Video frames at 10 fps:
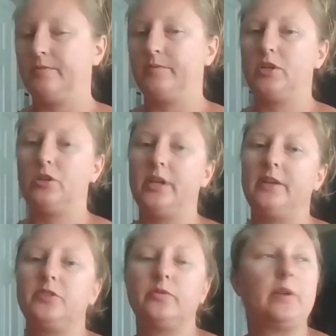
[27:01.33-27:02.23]
You don't have
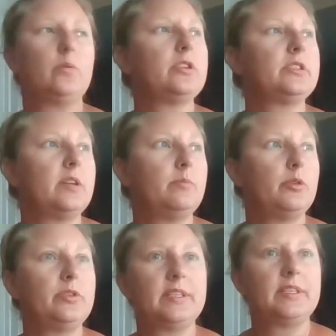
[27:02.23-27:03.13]
to write words on
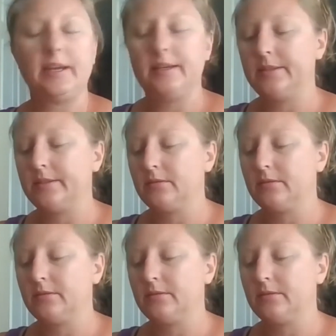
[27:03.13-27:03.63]
both sides.